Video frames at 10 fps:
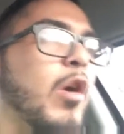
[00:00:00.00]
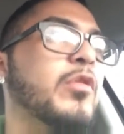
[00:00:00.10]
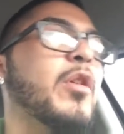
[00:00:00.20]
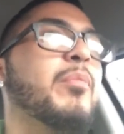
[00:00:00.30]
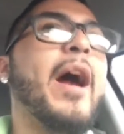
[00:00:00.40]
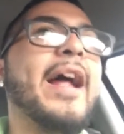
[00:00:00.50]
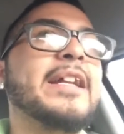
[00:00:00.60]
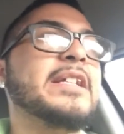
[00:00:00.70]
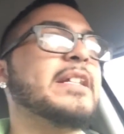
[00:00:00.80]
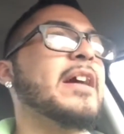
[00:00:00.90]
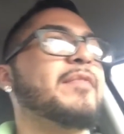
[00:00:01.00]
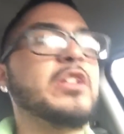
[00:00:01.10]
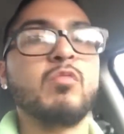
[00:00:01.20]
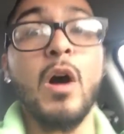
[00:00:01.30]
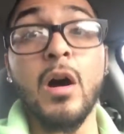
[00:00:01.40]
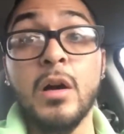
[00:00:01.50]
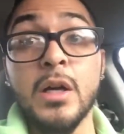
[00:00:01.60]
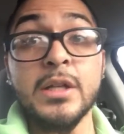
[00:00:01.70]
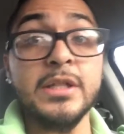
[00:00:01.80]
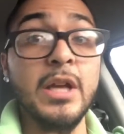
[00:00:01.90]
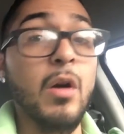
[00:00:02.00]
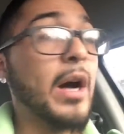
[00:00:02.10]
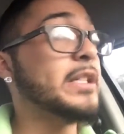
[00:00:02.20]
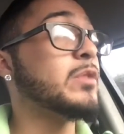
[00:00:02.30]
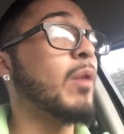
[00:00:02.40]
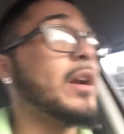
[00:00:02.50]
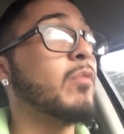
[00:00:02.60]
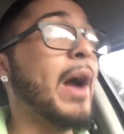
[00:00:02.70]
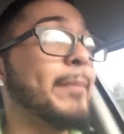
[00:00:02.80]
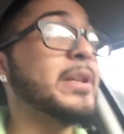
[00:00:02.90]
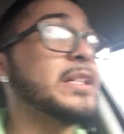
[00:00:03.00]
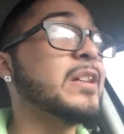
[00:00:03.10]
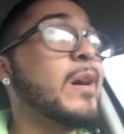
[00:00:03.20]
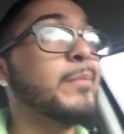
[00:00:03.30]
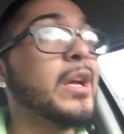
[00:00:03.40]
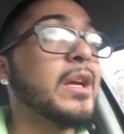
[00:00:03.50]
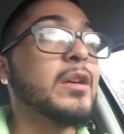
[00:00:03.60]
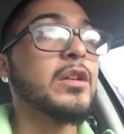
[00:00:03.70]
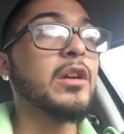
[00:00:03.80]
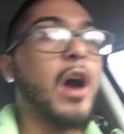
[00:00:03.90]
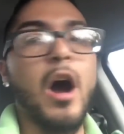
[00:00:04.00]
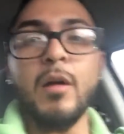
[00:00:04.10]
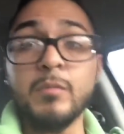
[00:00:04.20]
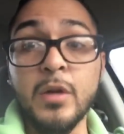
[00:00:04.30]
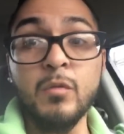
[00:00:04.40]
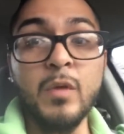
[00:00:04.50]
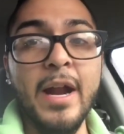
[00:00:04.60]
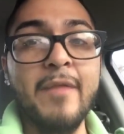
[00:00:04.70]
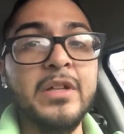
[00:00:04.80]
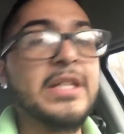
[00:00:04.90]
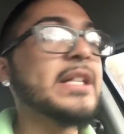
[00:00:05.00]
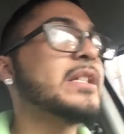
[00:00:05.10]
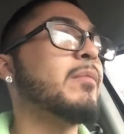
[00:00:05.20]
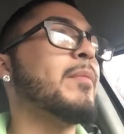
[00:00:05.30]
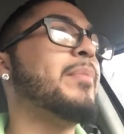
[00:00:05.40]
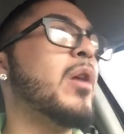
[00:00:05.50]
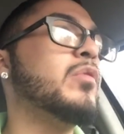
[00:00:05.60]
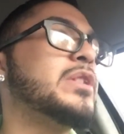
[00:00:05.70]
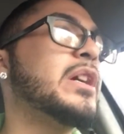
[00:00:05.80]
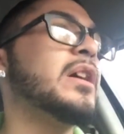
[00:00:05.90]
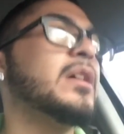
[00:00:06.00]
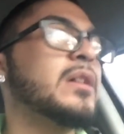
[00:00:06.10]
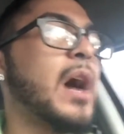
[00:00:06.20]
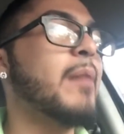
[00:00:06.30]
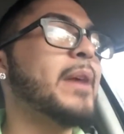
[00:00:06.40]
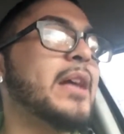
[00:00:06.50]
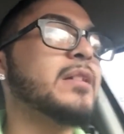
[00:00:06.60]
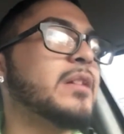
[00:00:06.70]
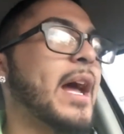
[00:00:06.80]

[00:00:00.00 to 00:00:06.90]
their brand and stuff as well. So I just wanted to wrap this up, Whenever you see someone post, comment,